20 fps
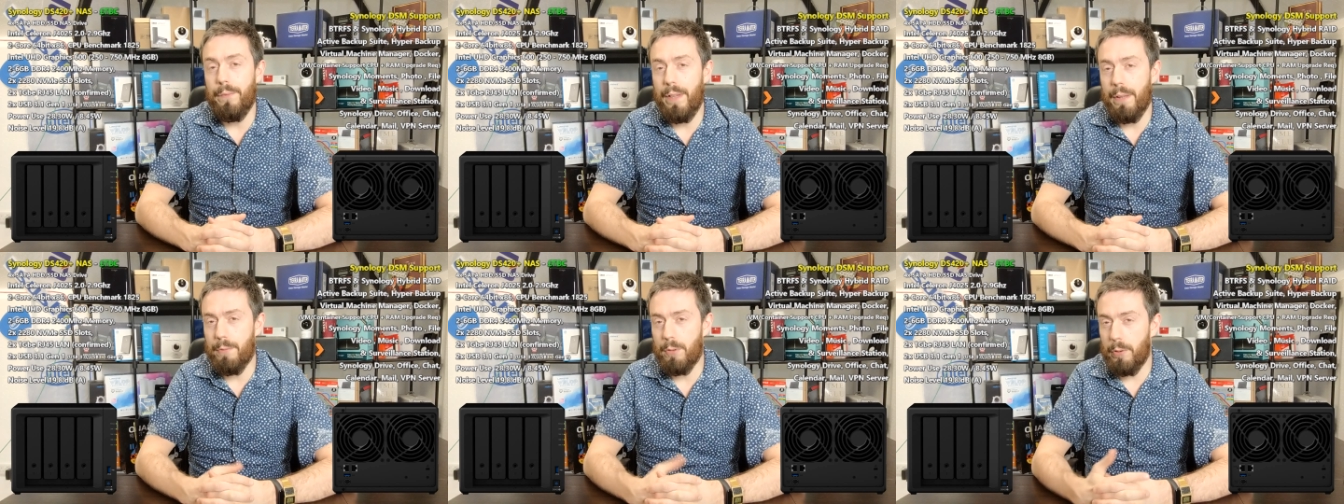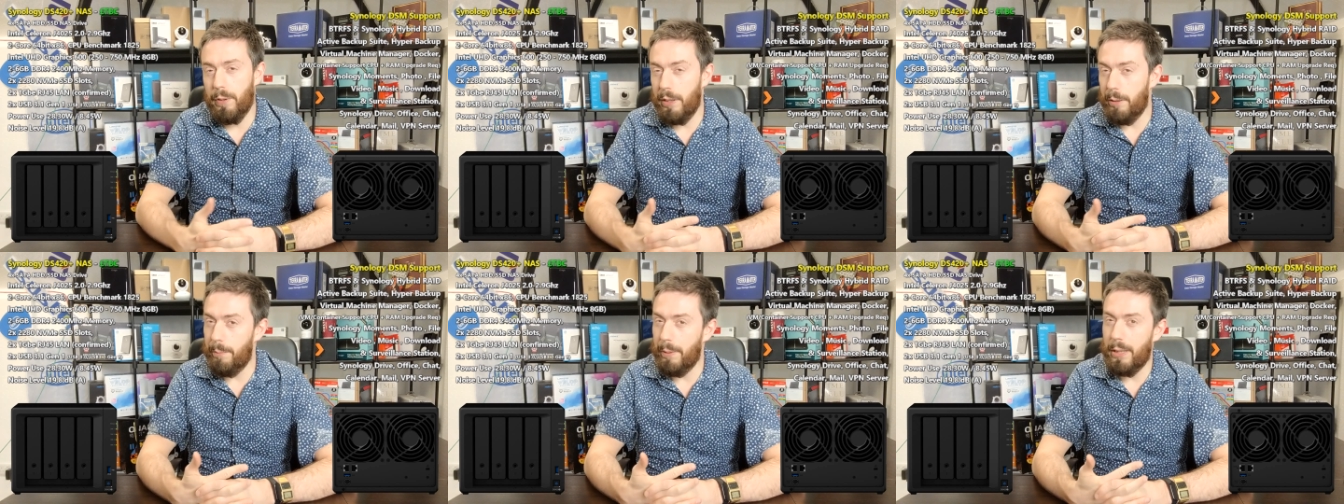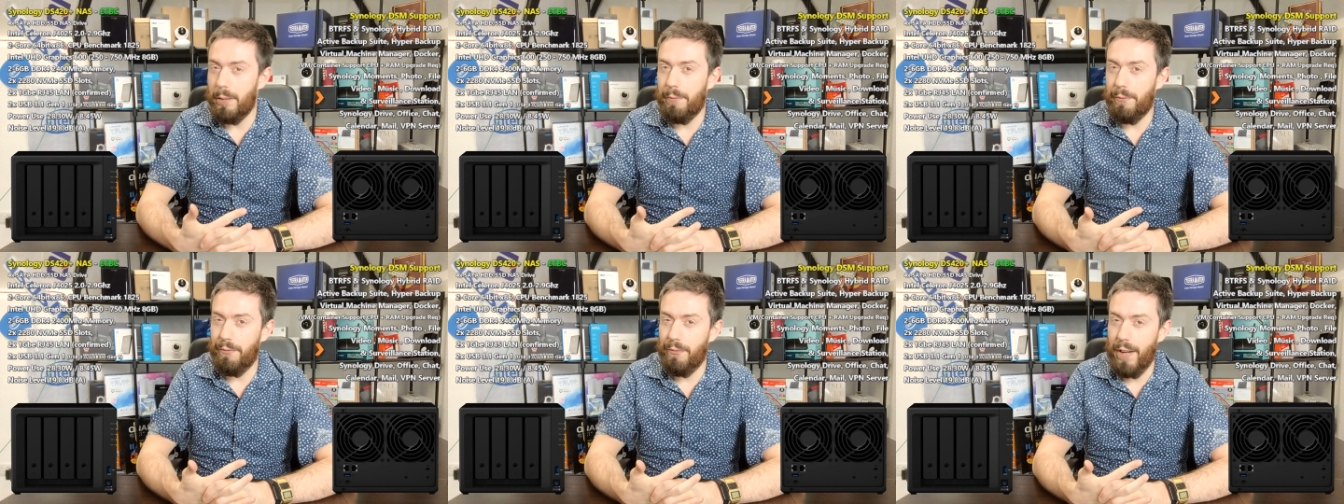I've never really
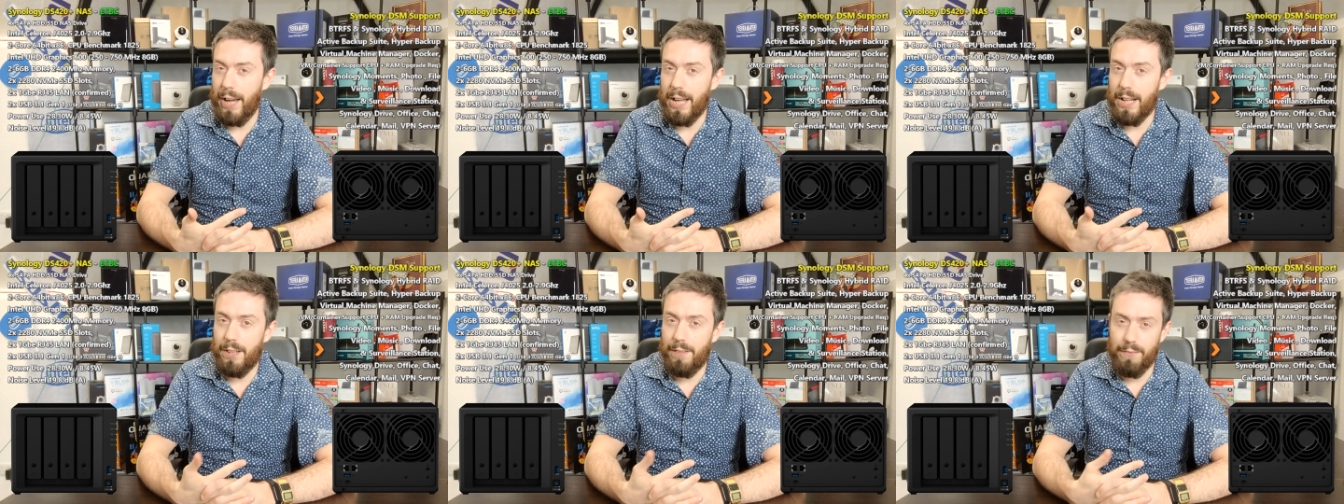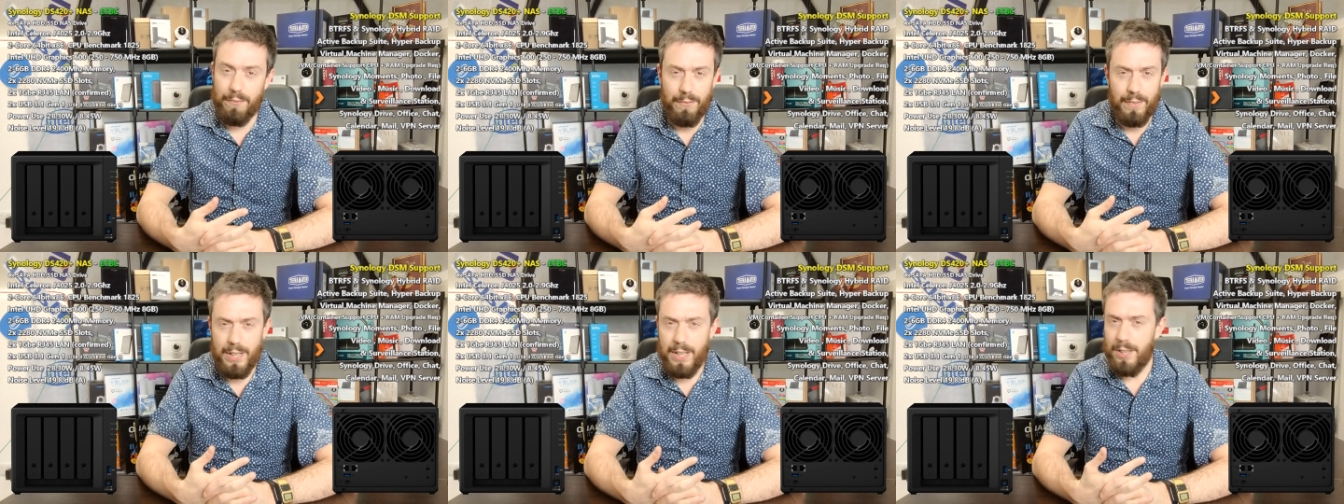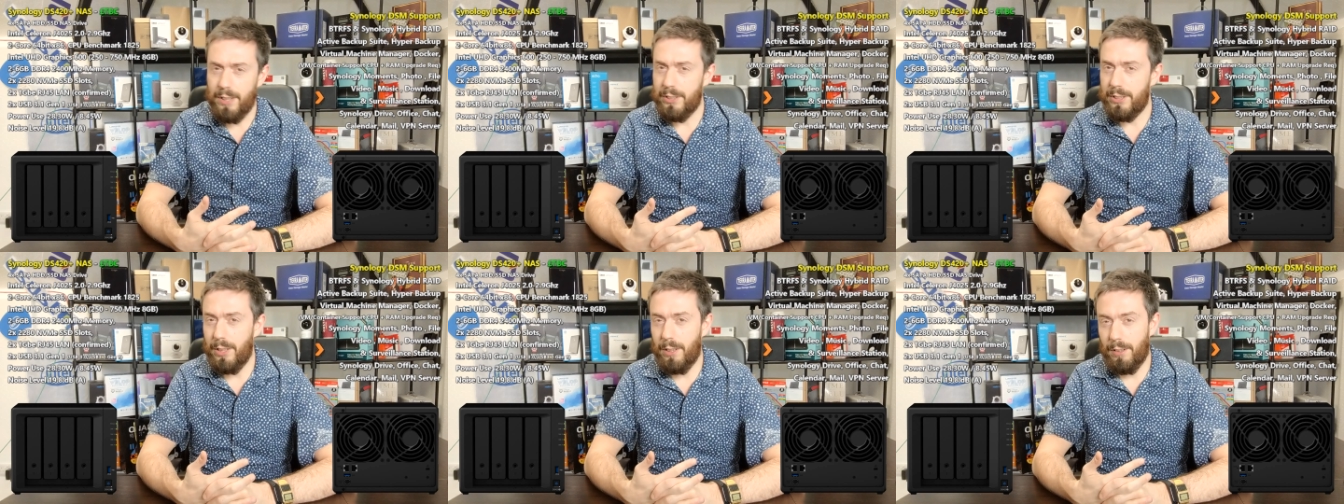been a fan of
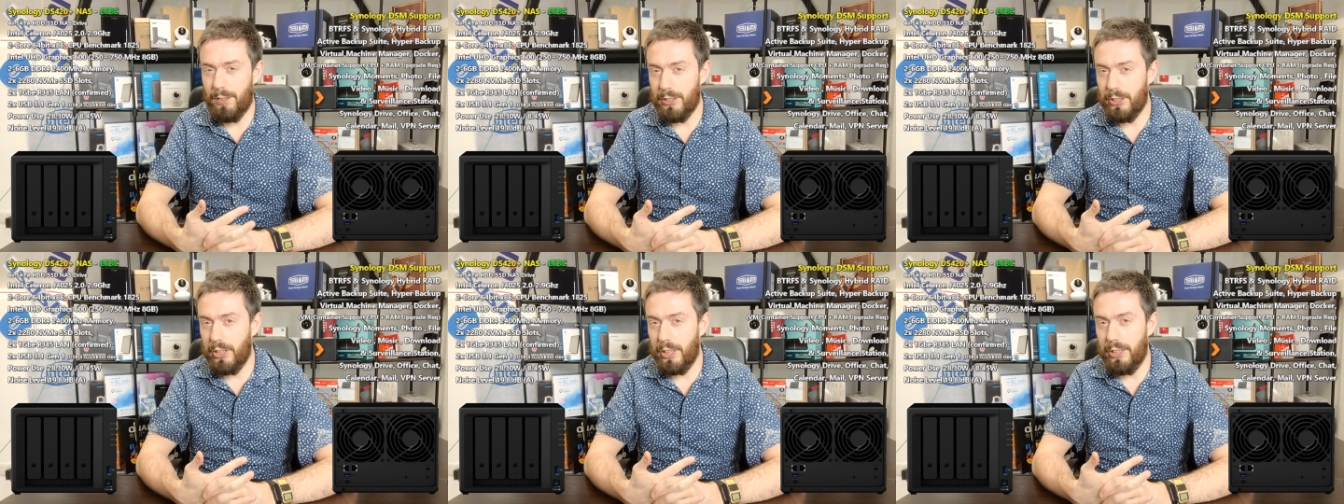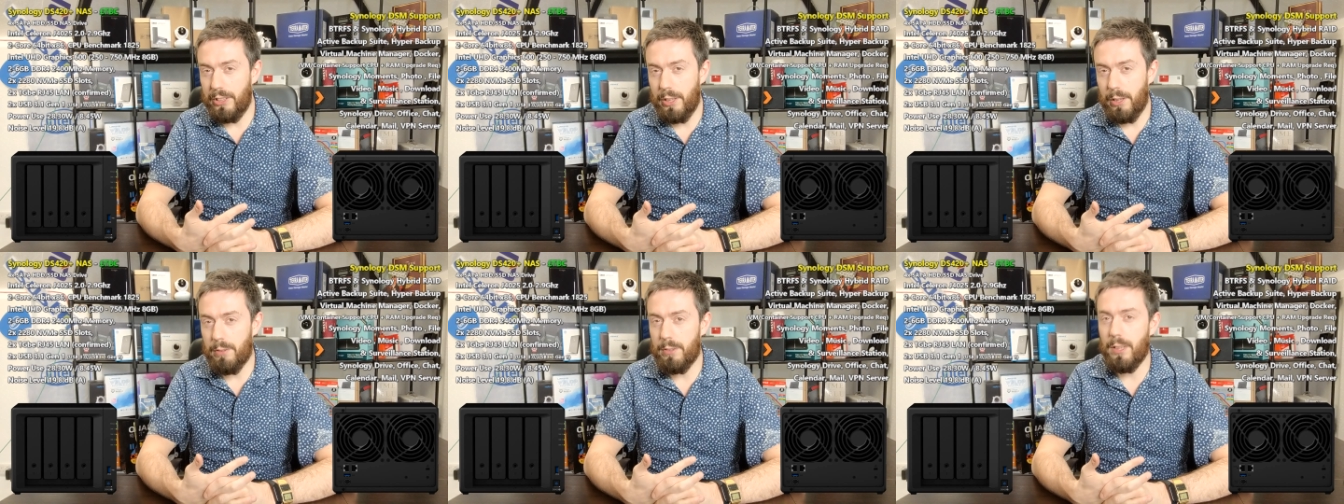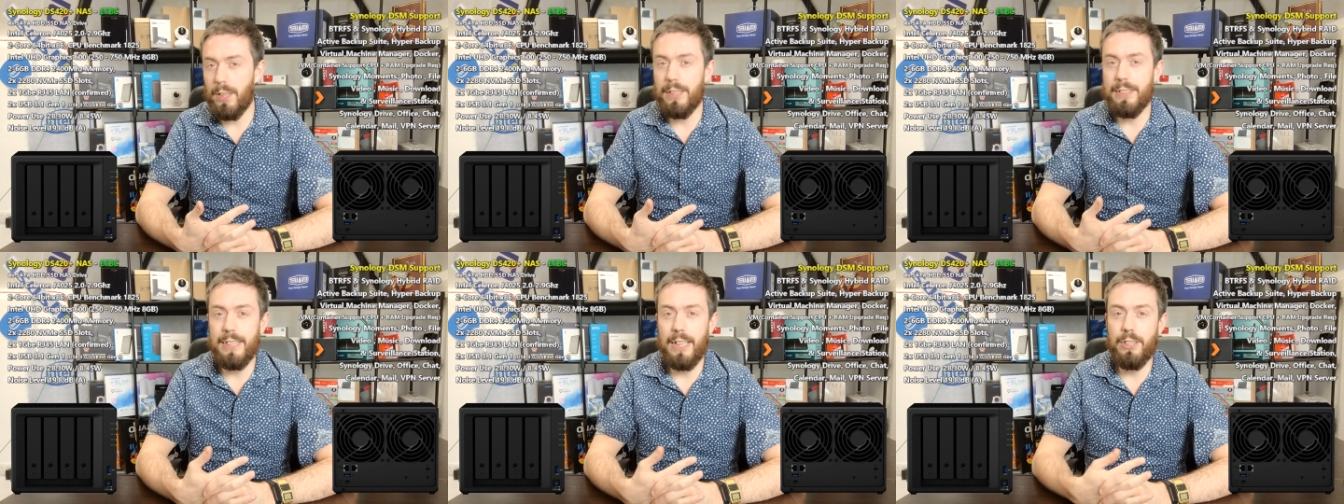Synology's
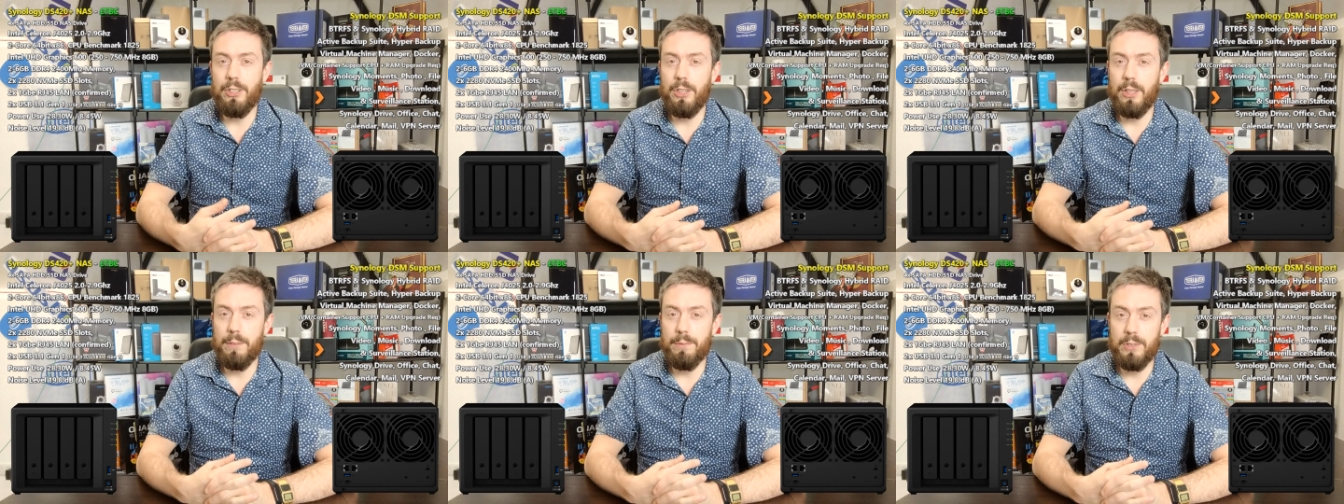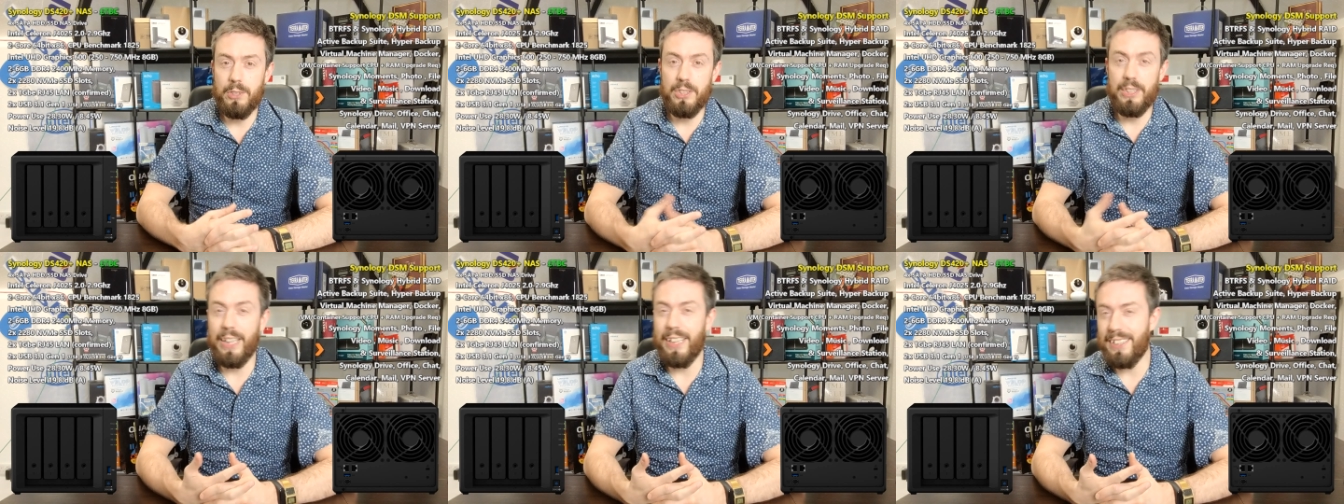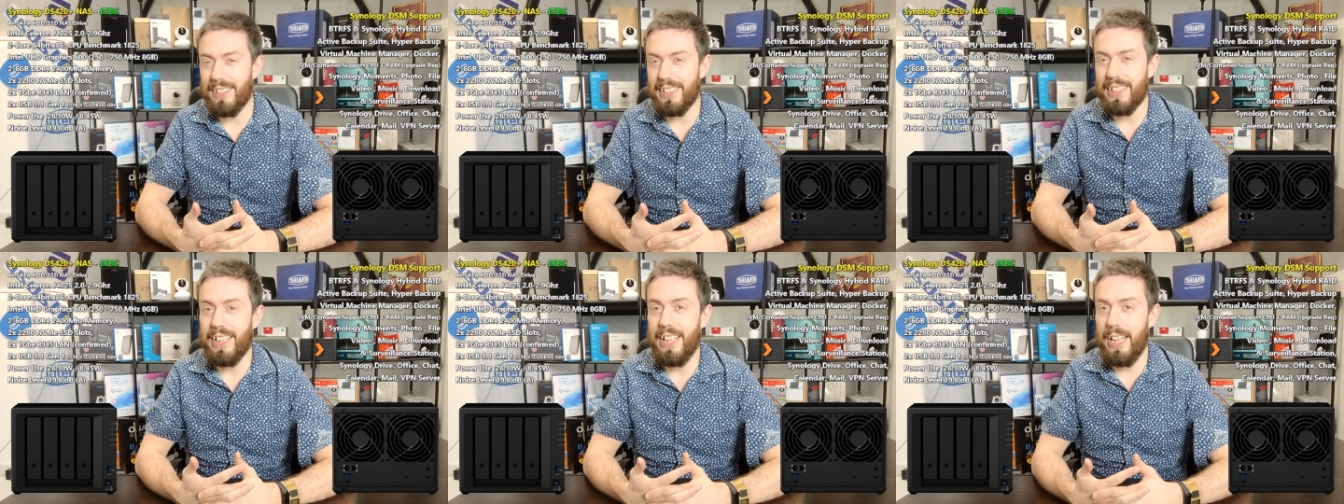utilization of
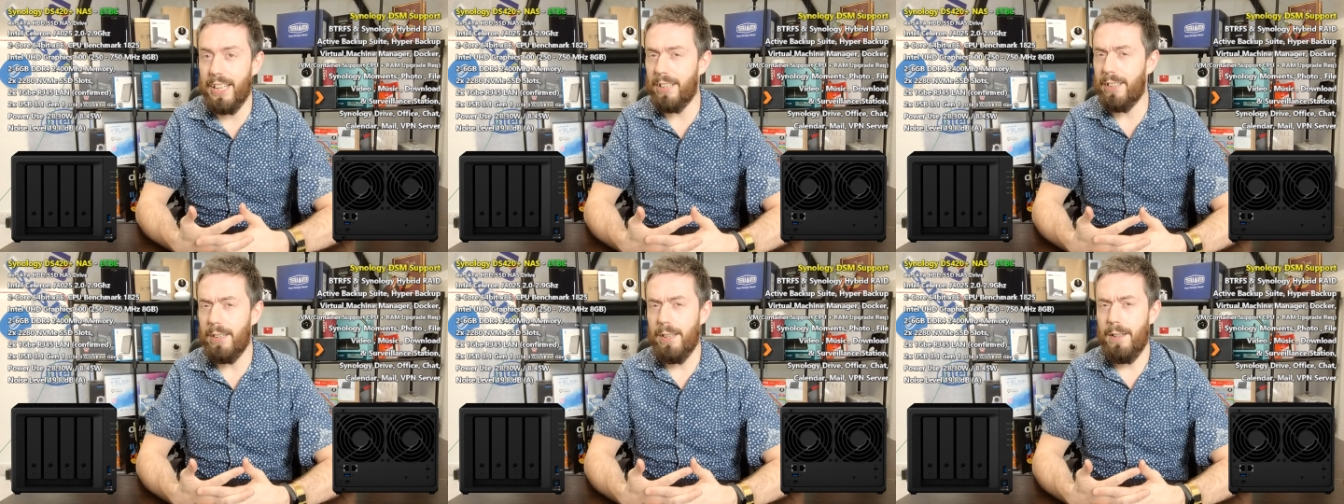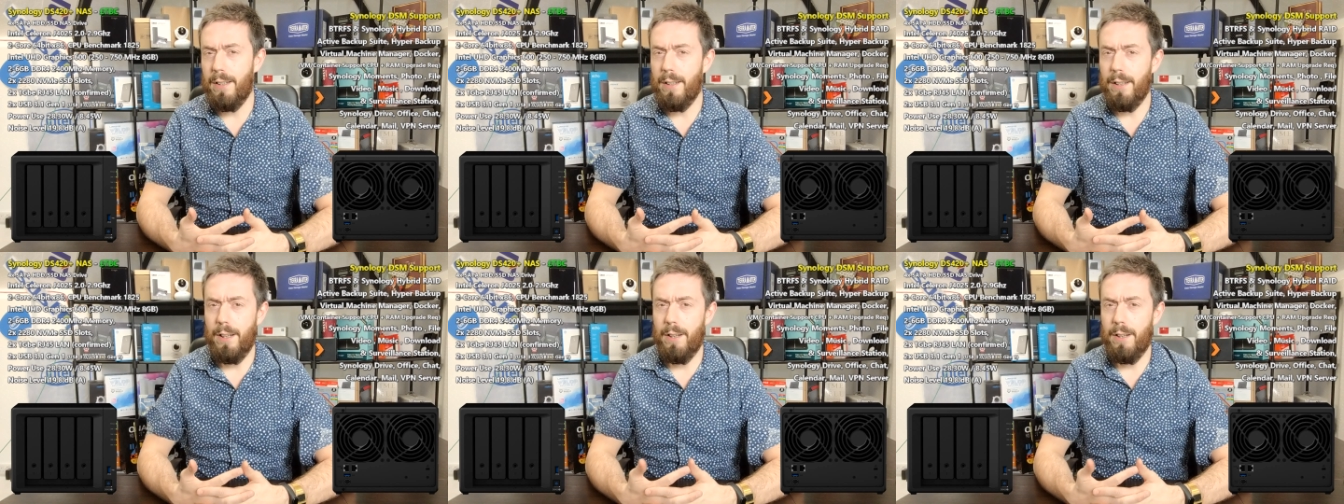six gig